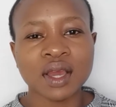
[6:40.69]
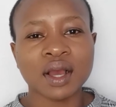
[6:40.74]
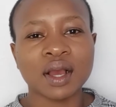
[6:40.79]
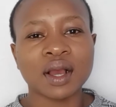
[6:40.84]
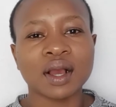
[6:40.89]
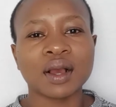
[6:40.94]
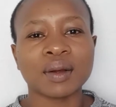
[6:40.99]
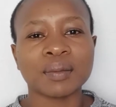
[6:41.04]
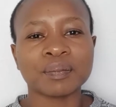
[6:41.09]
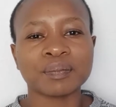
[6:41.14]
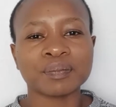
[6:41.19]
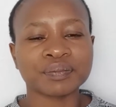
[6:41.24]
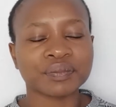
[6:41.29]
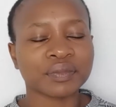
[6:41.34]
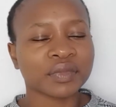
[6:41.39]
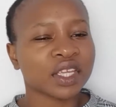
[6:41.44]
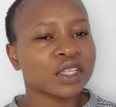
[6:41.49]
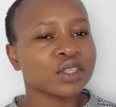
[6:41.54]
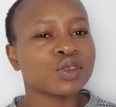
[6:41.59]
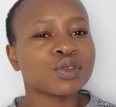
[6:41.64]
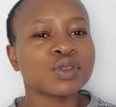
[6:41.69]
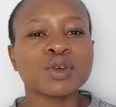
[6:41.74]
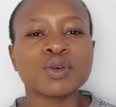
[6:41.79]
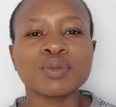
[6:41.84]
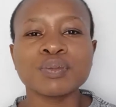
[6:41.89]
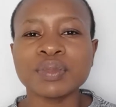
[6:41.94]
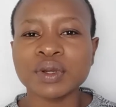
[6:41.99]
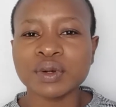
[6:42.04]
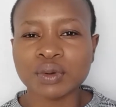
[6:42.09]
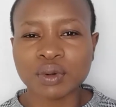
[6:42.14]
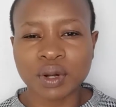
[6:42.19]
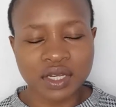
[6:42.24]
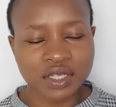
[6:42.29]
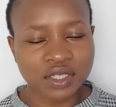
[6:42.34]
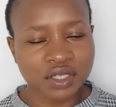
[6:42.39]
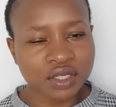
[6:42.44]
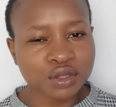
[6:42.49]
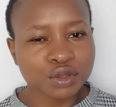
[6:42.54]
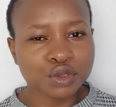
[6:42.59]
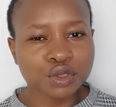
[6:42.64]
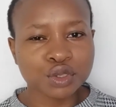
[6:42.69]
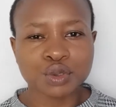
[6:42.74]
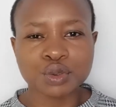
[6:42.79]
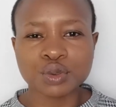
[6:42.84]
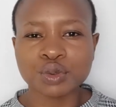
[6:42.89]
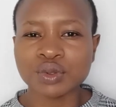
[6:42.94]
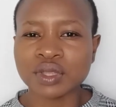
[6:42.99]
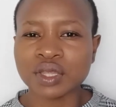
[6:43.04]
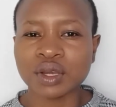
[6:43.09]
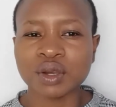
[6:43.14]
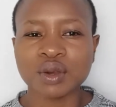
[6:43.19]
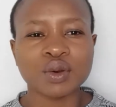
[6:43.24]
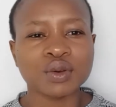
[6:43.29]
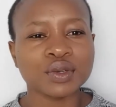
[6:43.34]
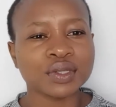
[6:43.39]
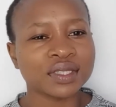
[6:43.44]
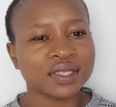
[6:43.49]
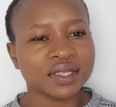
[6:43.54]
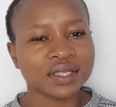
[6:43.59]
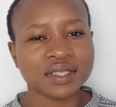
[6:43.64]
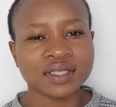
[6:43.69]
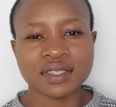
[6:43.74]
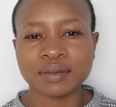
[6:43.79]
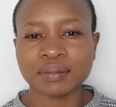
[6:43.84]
So they'll be rushing through the courses.